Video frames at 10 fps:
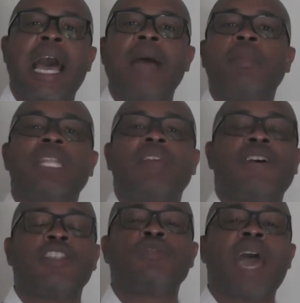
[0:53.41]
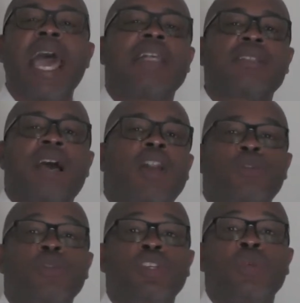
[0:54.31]
I believe as you ask God
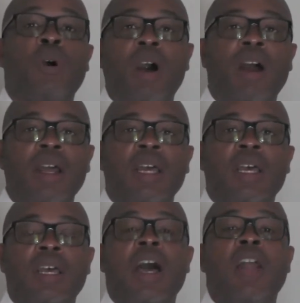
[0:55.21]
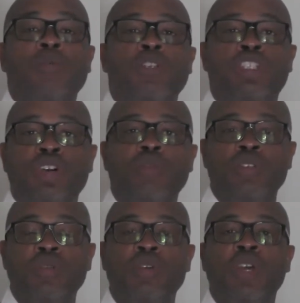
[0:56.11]
who you are, God will show
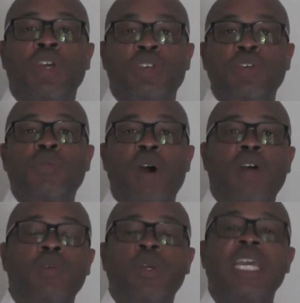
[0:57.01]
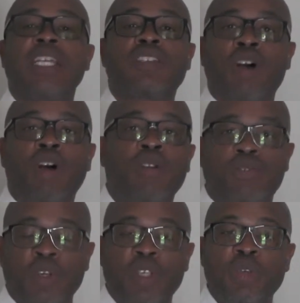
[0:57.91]
you you are who he has called
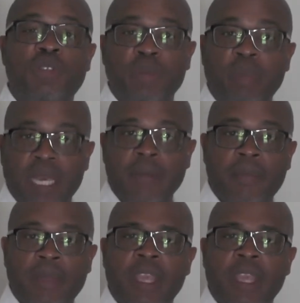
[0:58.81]
for you to be.